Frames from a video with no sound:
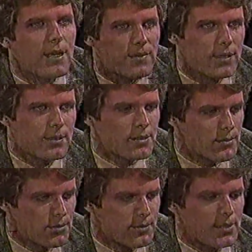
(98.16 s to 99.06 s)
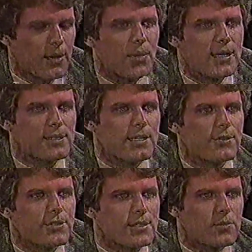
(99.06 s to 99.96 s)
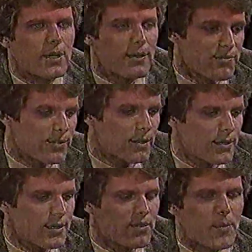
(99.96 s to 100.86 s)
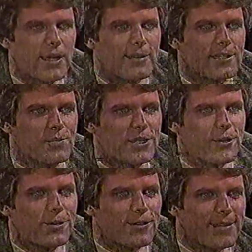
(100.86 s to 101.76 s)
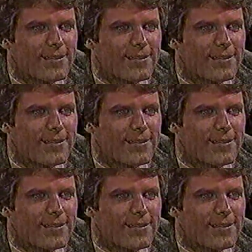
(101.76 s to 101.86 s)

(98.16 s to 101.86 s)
I have to stop by Cedars as well, if Amanda lets me go, that